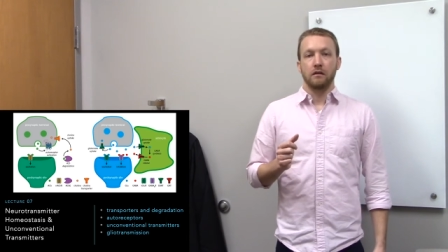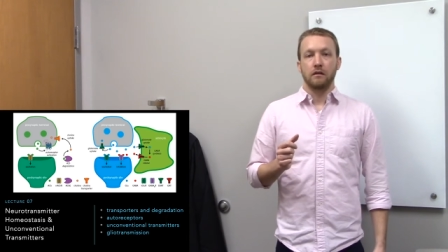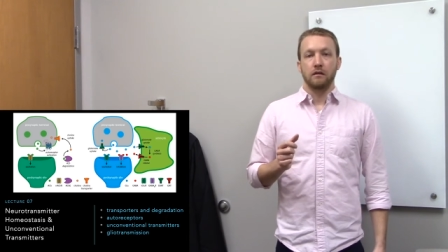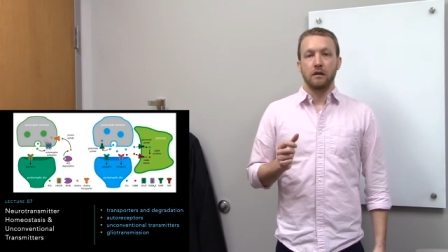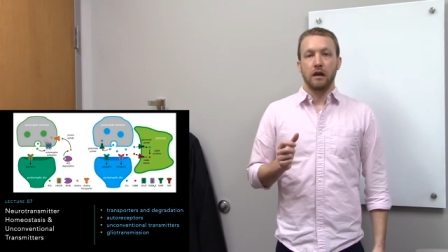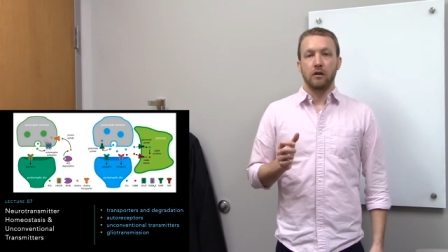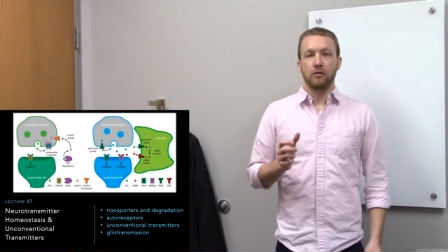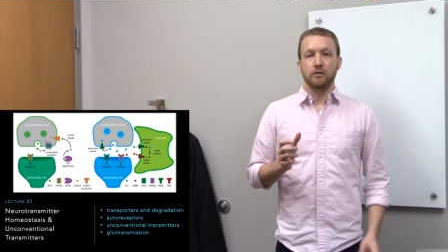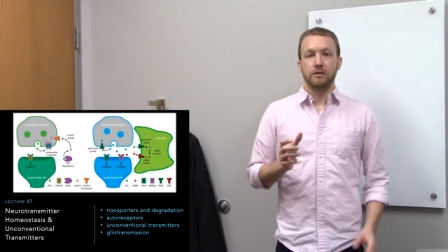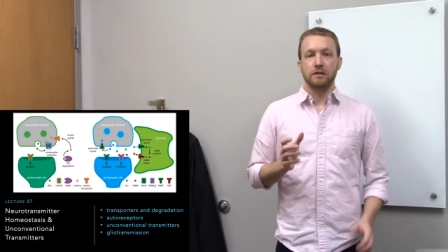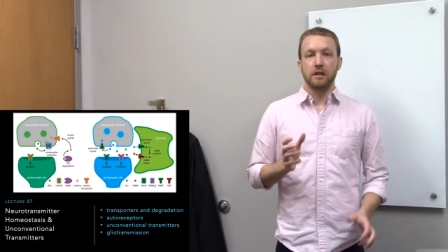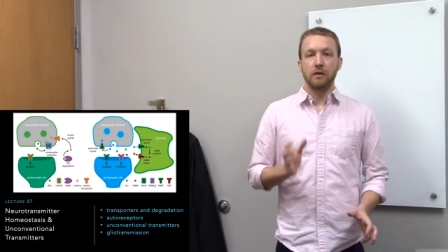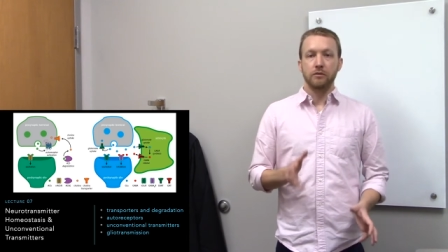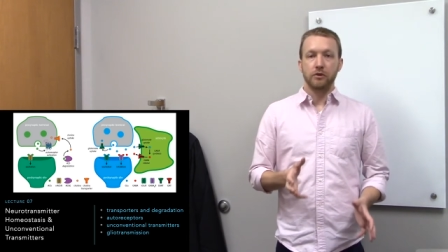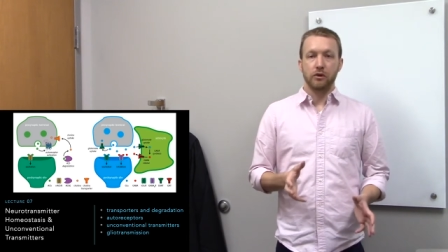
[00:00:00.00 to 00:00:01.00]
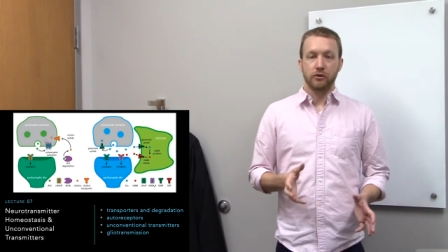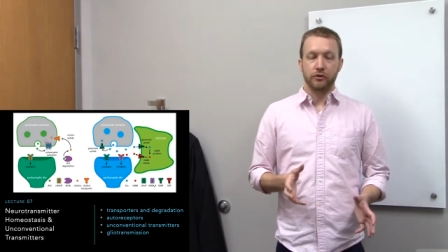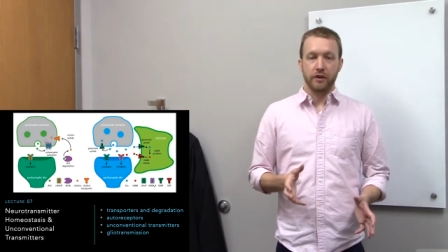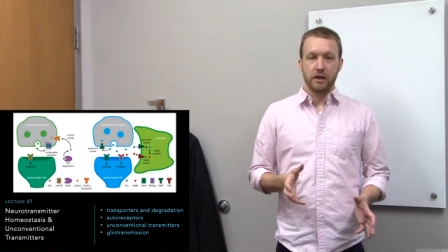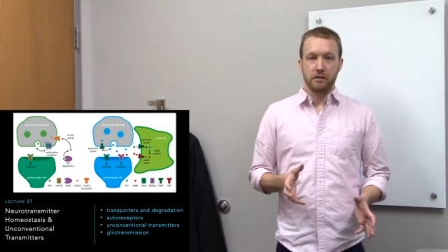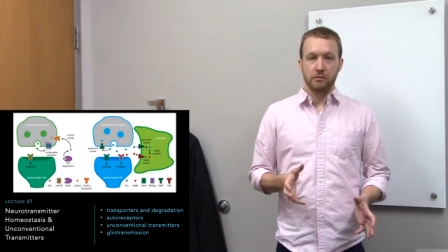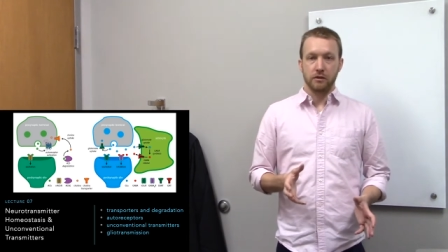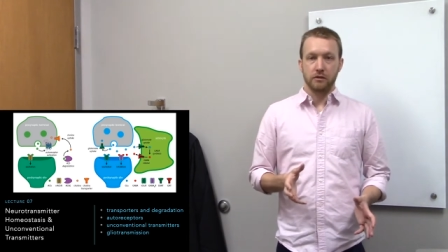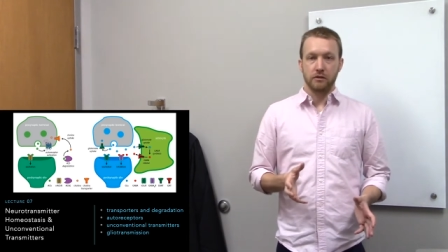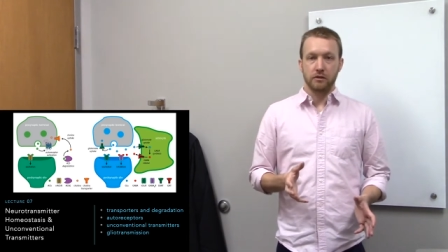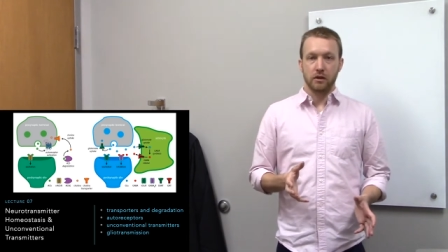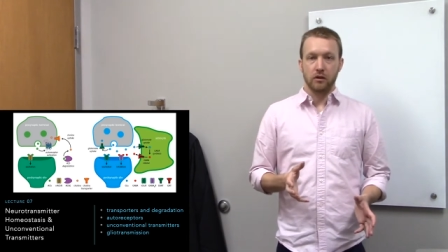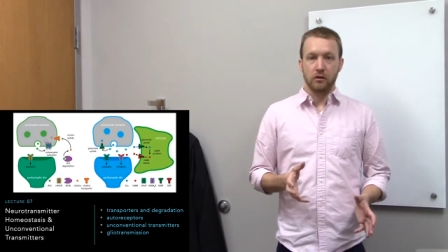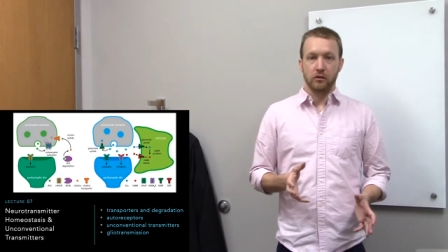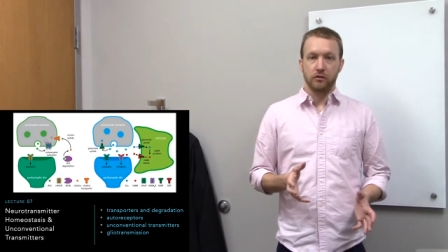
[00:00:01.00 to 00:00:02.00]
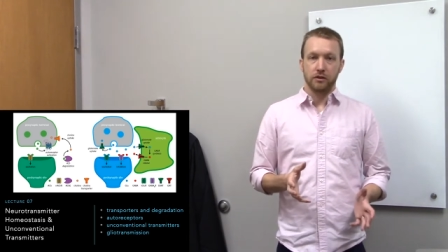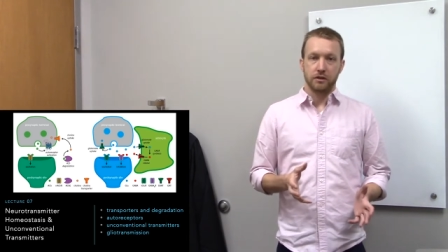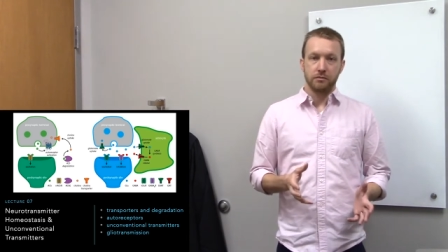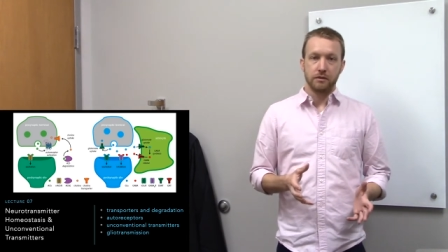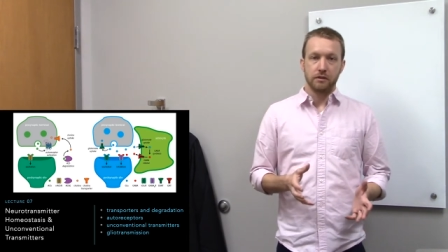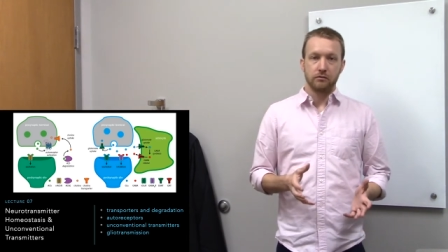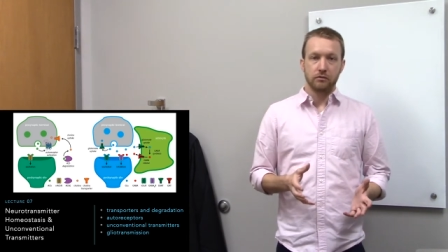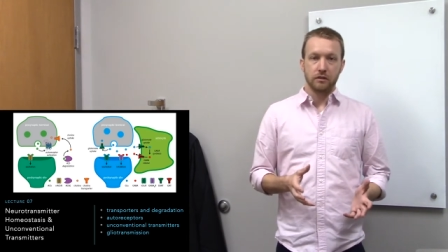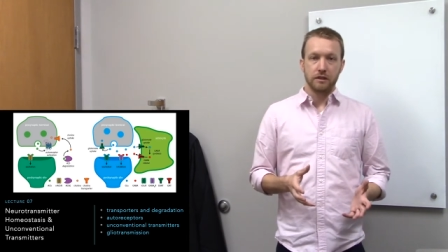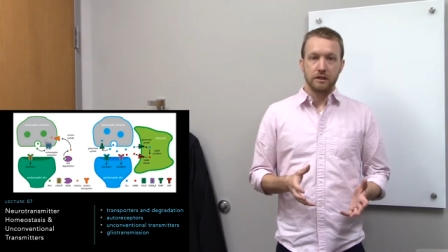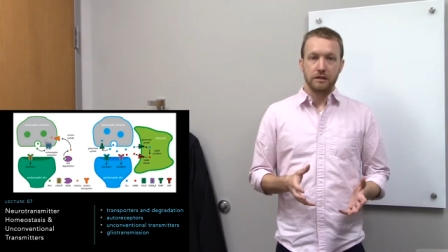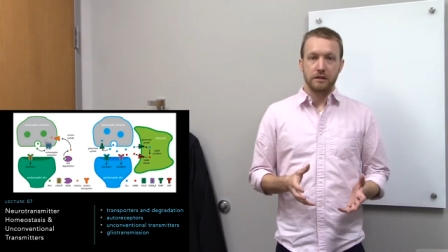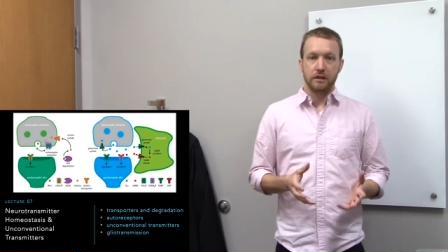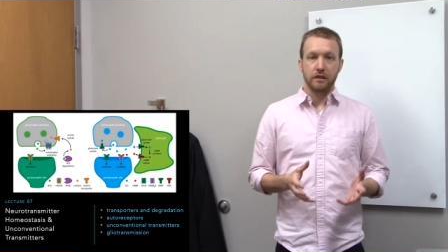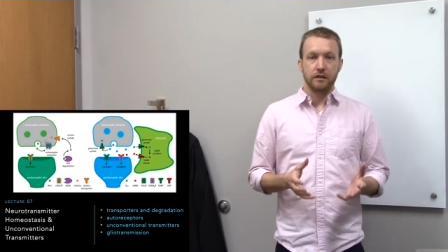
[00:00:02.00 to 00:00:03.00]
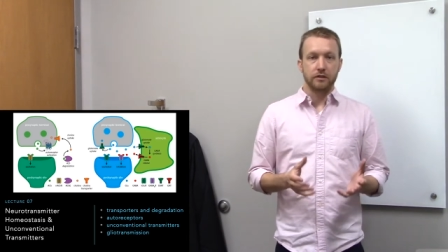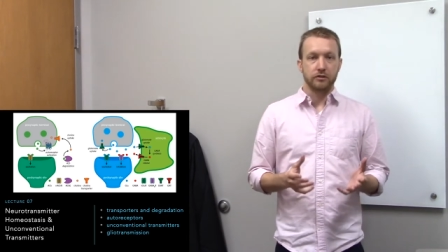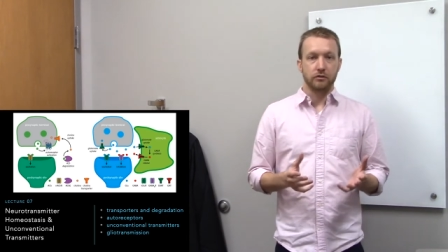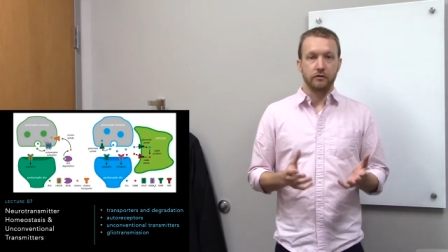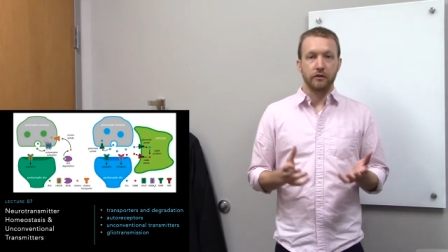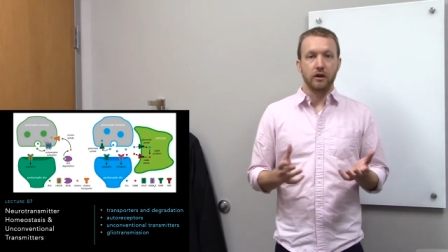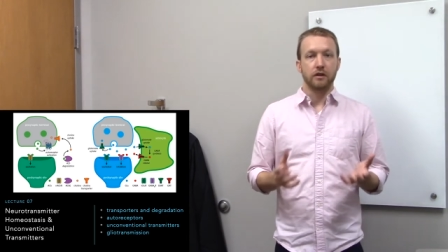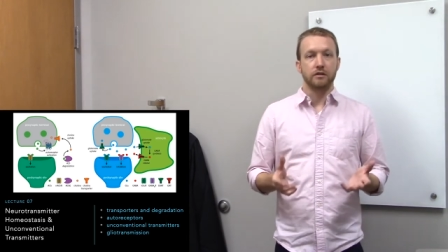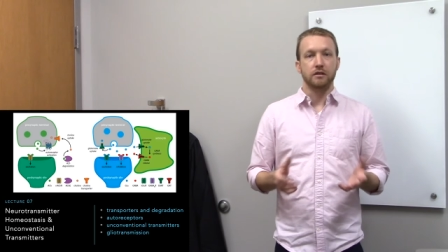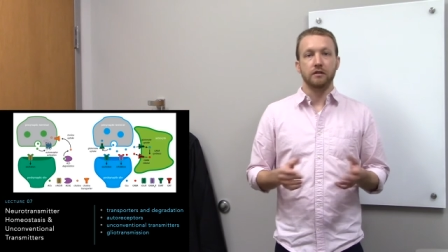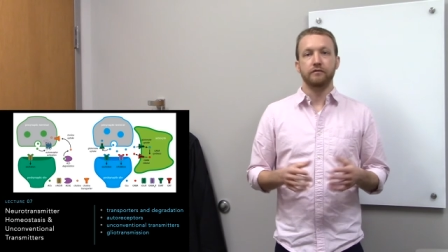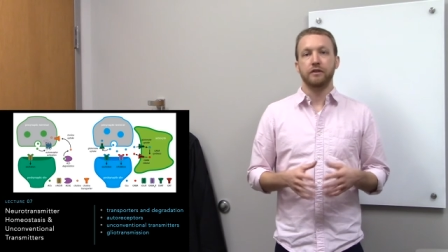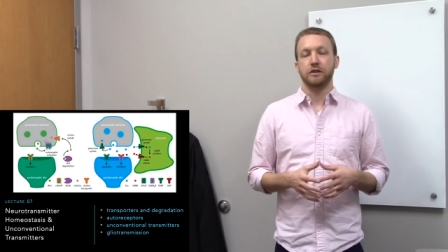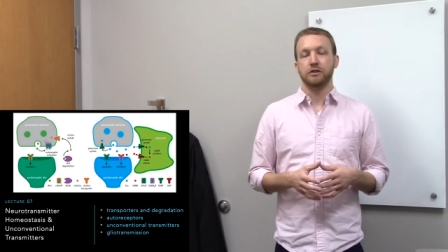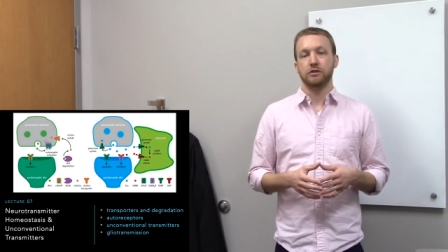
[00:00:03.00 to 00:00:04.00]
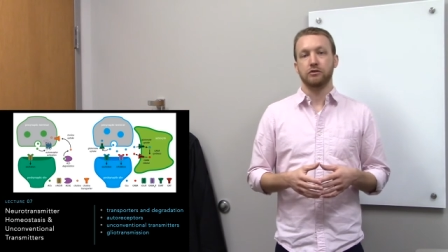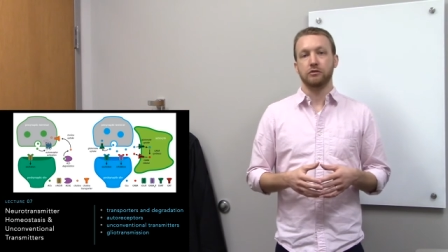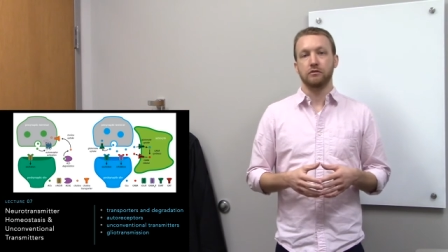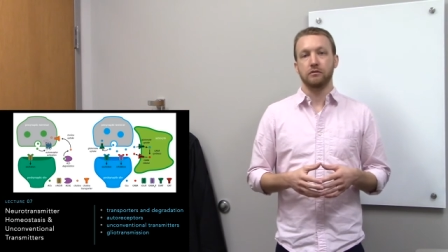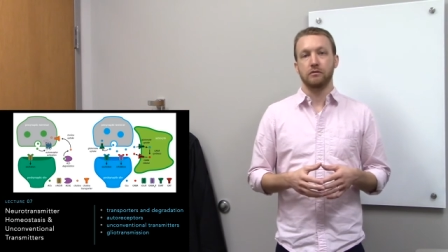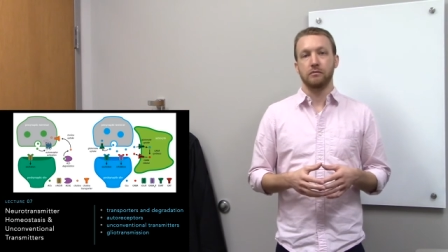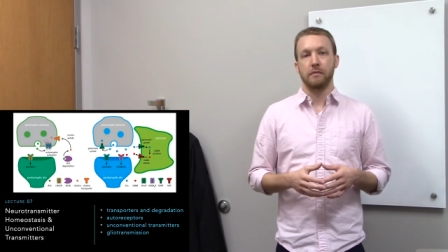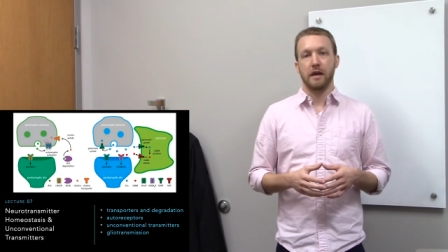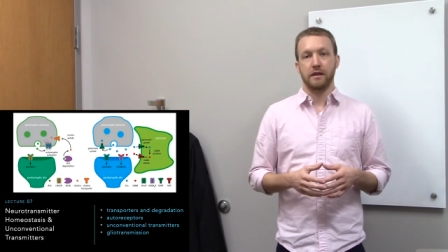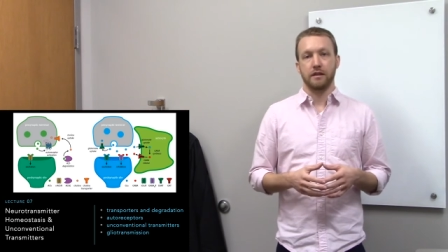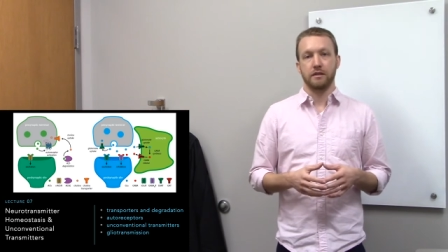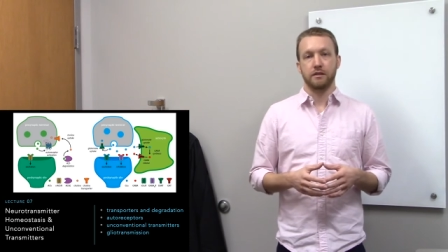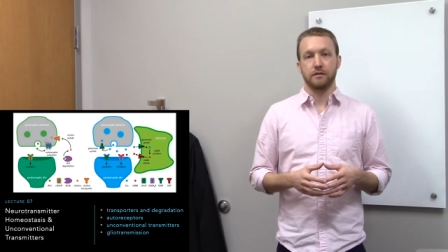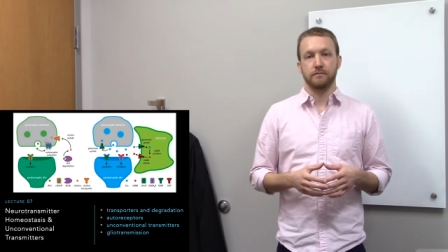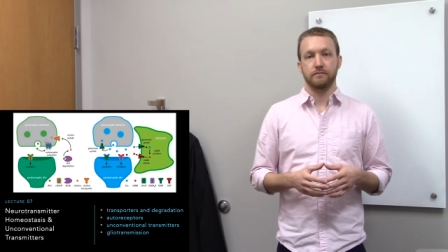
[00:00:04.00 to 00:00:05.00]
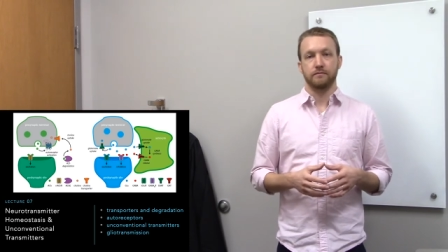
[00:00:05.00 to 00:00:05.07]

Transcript: Now, some neurotransmitters are going to be released in sort of unconventional methods.